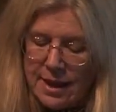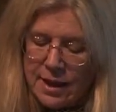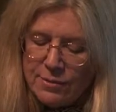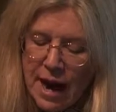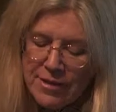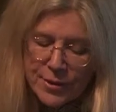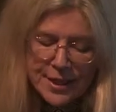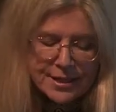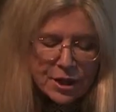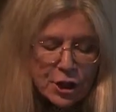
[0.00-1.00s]
Rather, it
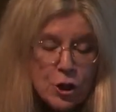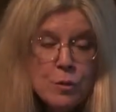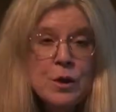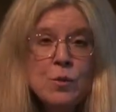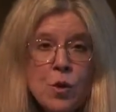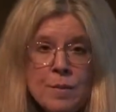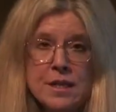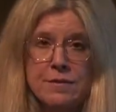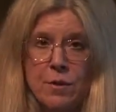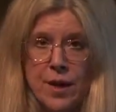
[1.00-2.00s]
is a human woman's
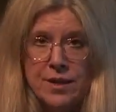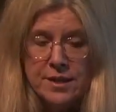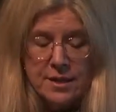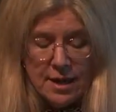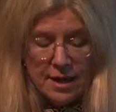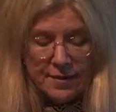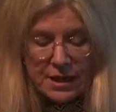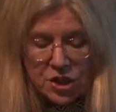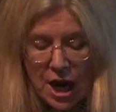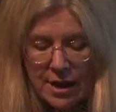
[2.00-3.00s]
voice that
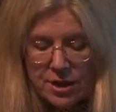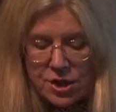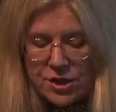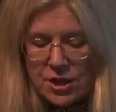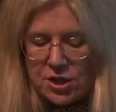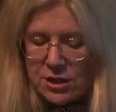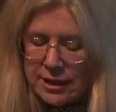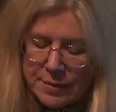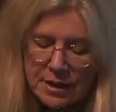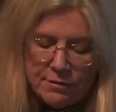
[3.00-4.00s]
challenges such a
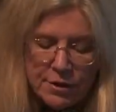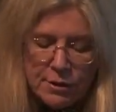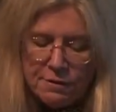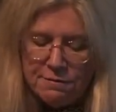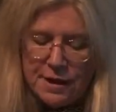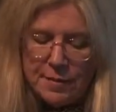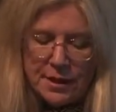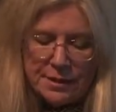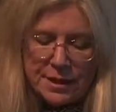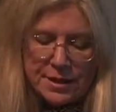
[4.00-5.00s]
limited view of
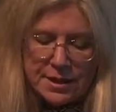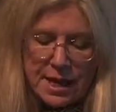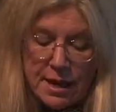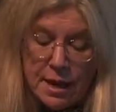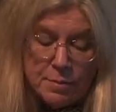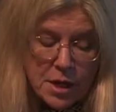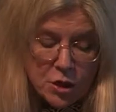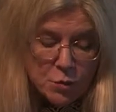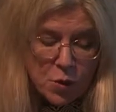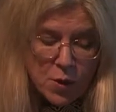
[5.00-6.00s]
femaleness and much
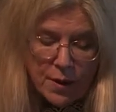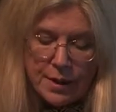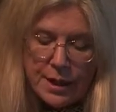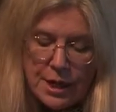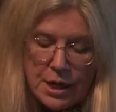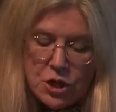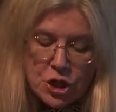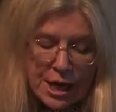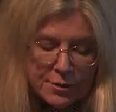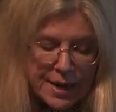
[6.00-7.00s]
more,
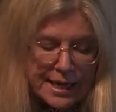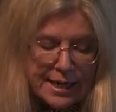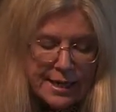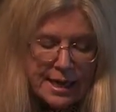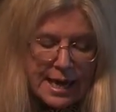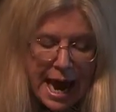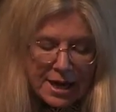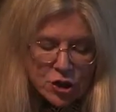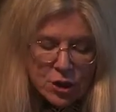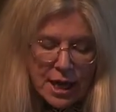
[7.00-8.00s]
generating and
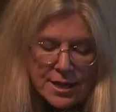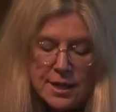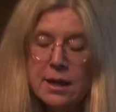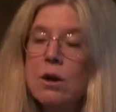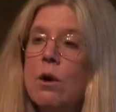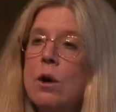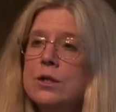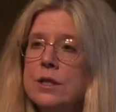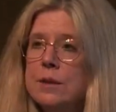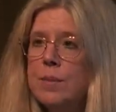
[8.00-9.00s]
actualizing
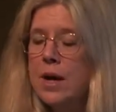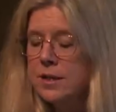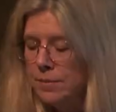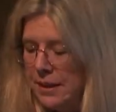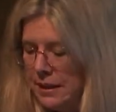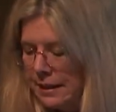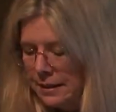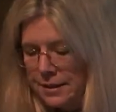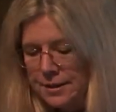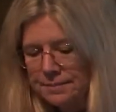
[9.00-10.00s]
alternate possibilities.